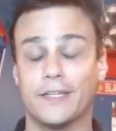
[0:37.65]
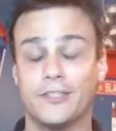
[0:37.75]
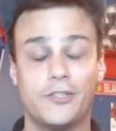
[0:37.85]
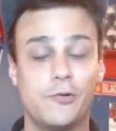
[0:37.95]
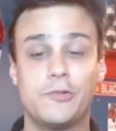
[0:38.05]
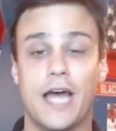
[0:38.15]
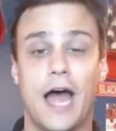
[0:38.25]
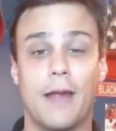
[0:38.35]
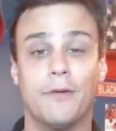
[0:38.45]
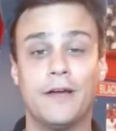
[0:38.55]
A
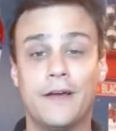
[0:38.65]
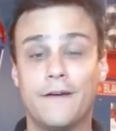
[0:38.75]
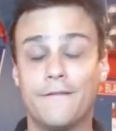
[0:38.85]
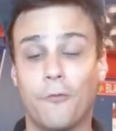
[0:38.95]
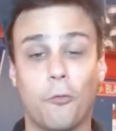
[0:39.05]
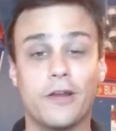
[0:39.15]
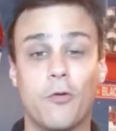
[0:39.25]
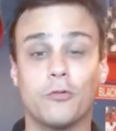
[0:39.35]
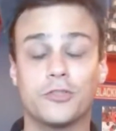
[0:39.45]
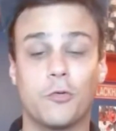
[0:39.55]
two-time
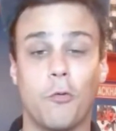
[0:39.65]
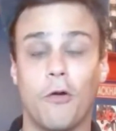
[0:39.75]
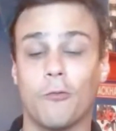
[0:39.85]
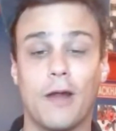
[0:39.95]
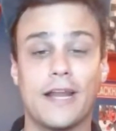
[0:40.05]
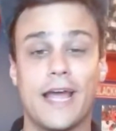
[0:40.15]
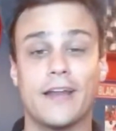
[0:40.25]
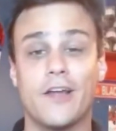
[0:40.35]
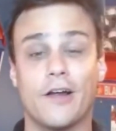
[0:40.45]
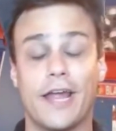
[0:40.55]
40-goal scorer already at a
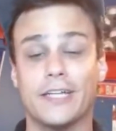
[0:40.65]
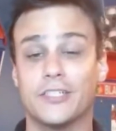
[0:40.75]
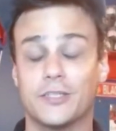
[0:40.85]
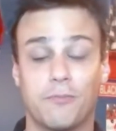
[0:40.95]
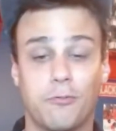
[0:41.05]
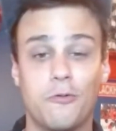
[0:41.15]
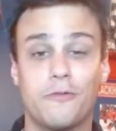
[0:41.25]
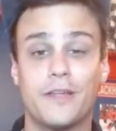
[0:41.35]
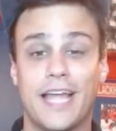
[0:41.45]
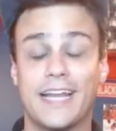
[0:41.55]
young age has
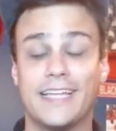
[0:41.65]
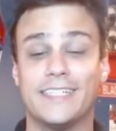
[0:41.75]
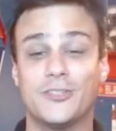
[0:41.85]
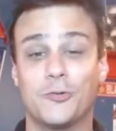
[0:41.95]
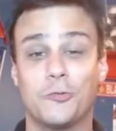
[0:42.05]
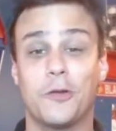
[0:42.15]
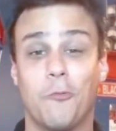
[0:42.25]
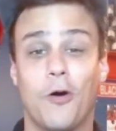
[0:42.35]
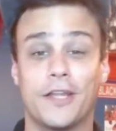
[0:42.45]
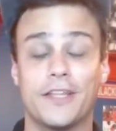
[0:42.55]
proven that he's truly
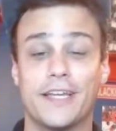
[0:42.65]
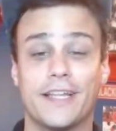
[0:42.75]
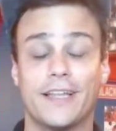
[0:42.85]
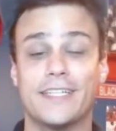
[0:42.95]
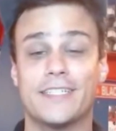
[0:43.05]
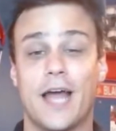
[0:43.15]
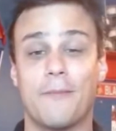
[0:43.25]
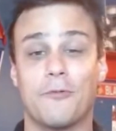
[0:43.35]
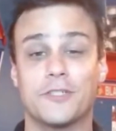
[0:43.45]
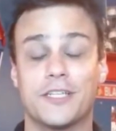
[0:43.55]
one of the elite
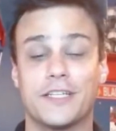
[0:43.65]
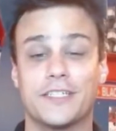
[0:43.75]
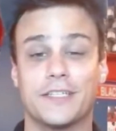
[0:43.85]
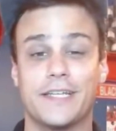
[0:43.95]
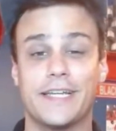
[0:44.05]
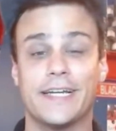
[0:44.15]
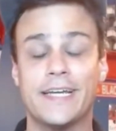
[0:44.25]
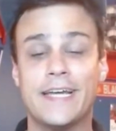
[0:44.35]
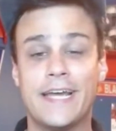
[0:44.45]
snipers in this league.